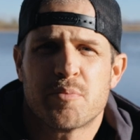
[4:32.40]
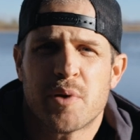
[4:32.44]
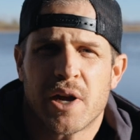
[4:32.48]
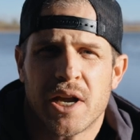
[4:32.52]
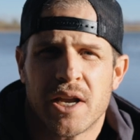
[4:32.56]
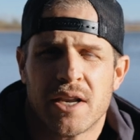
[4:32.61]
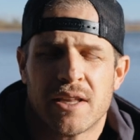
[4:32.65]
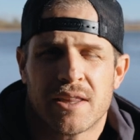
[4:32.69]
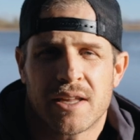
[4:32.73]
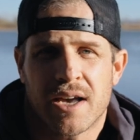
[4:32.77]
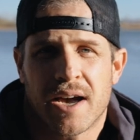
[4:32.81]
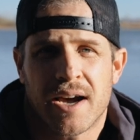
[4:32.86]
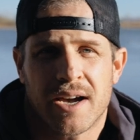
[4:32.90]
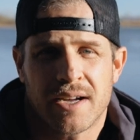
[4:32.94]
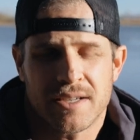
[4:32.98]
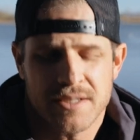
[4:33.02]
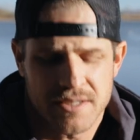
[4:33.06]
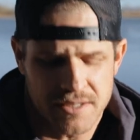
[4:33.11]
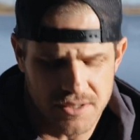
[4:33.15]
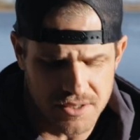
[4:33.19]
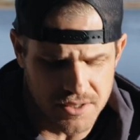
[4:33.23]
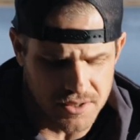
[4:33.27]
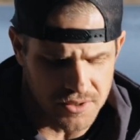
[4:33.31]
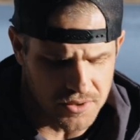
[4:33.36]
pain in the
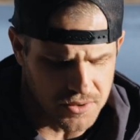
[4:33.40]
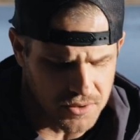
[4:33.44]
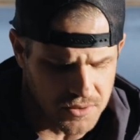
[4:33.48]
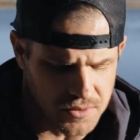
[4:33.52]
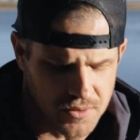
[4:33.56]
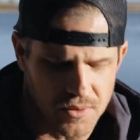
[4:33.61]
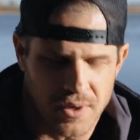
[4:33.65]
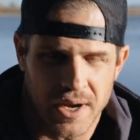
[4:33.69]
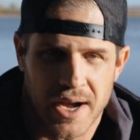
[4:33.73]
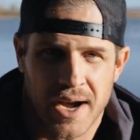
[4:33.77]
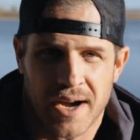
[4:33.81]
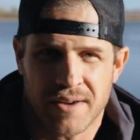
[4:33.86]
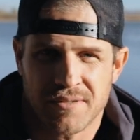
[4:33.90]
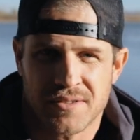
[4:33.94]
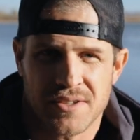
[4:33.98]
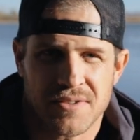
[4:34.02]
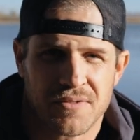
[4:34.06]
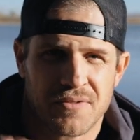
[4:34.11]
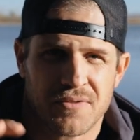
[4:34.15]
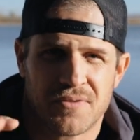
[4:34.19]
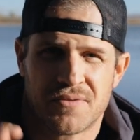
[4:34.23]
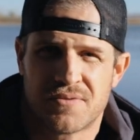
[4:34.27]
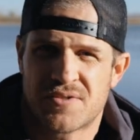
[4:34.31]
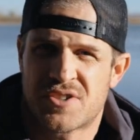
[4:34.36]
ass to have
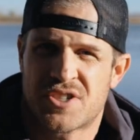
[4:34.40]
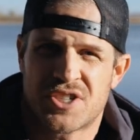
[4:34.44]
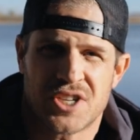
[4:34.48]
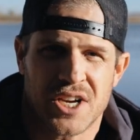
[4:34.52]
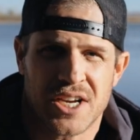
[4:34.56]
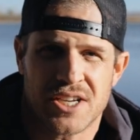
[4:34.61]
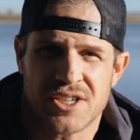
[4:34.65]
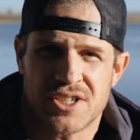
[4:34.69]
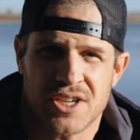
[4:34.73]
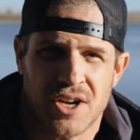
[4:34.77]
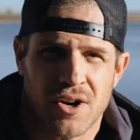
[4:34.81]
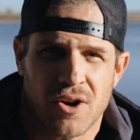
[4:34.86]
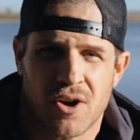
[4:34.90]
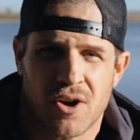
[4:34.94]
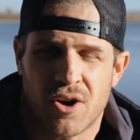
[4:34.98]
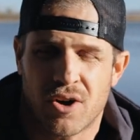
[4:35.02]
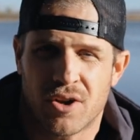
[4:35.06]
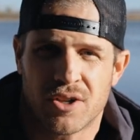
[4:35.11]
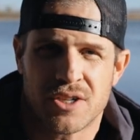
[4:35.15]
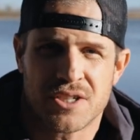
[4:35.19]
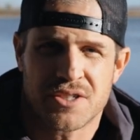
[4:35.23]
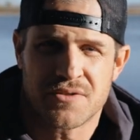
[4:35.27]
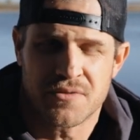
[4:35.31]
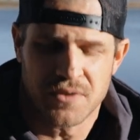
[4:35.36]
to change out
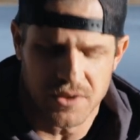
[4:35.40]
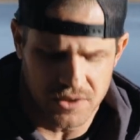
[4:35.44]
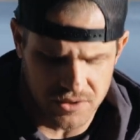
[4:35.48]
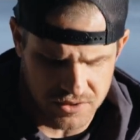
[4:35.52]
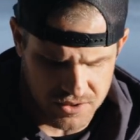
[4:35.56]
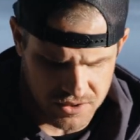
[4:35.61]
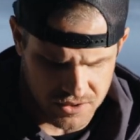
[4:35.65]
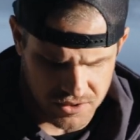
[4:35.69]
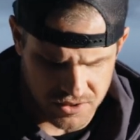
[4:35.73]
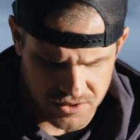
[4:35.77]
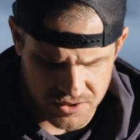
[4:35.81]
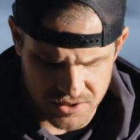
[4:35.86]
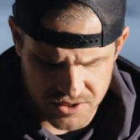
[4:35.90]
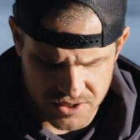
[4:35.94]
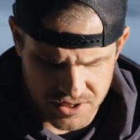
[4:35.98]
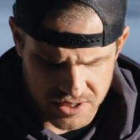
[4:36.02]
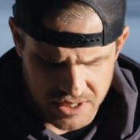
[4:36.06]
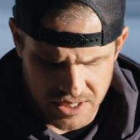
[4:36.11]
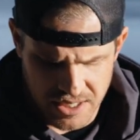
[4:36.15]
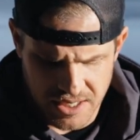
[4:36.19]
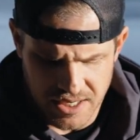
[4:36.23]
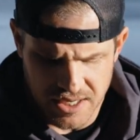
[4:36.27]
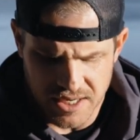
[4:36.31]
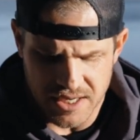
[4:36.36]
all these filters,
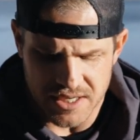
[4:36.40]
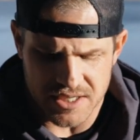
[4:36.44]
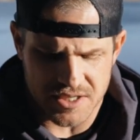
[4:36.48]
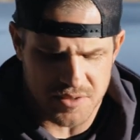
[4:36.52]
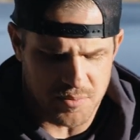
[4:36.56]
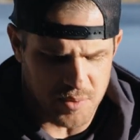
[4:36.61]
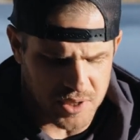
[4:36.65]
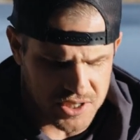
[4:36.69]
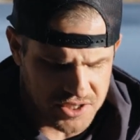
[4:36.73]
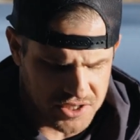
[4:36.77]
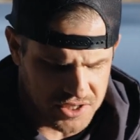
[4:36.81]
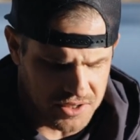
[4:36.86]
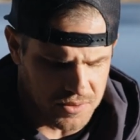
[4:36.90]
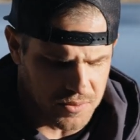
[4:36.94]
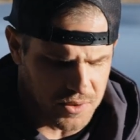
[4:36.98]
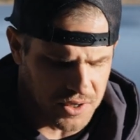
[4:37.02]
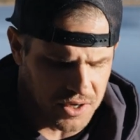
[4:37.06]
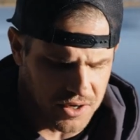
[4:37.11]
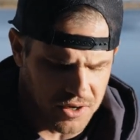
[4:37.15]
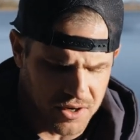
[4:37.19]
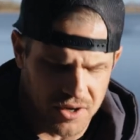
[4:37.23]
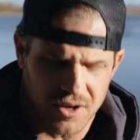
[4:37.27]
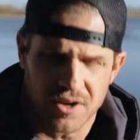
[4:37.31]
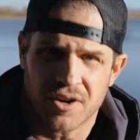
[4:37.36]
especially when
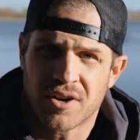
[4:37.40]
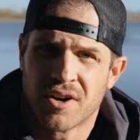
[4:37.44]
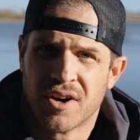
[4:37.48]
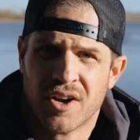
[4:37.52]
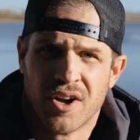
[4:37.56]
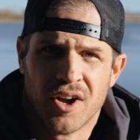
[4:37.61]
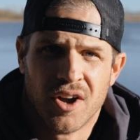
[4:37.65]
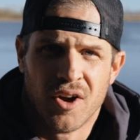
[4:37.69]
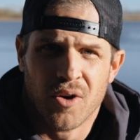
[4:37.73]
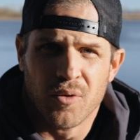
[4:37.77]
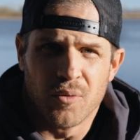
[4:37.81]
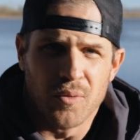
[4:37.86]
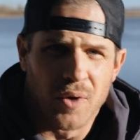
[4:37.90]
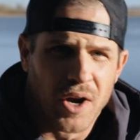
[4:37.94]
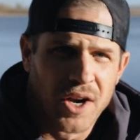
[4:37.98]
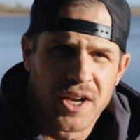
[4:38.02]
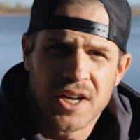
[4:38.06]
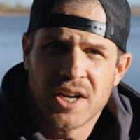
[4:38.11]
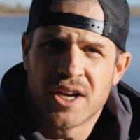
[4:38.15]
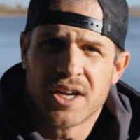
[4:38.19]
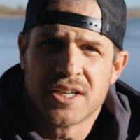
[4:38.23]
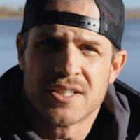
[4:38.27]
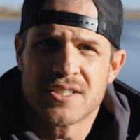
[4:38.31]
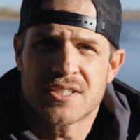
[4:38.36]
you're
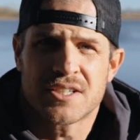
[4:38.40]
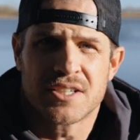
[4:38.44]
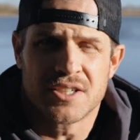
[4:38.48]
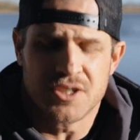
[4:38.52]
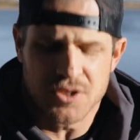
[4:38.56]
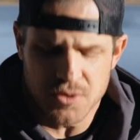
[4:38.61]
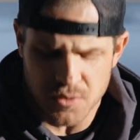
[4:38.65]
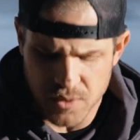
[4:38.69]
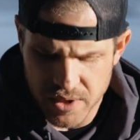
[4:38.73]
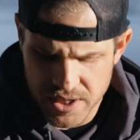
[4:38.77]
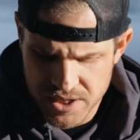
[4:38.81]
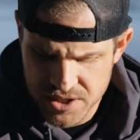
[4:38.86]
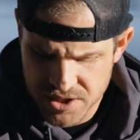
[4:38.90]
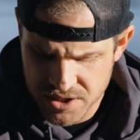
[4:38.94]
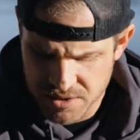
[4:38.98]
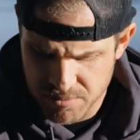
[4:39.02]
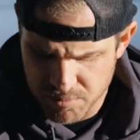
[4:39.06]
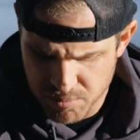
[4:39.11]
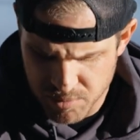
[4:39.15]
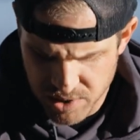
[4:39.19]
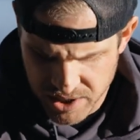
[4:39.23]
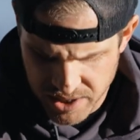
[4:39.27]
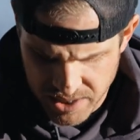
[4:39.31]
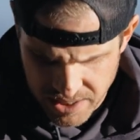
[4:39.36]
running gun situation,
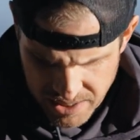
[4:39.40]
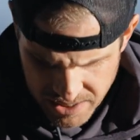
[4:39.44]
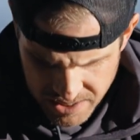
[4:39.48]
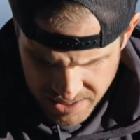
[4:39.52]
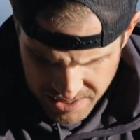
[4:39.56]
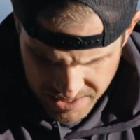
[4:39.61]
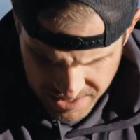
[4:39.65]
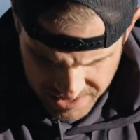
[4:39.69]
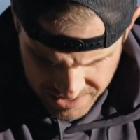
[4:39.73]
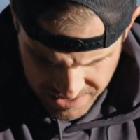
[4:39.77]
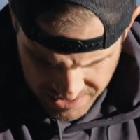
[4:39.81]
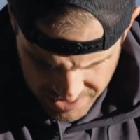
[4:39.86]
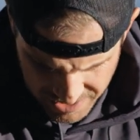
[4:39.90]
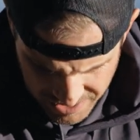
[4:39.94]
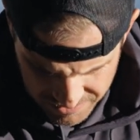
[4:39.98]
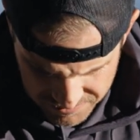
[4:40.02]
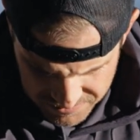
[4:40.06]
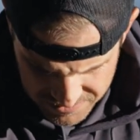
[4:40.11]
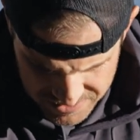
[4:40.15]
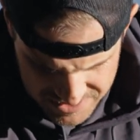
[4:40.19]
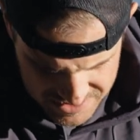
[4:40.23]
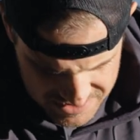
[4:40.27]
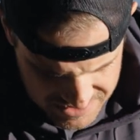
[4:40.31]
but having to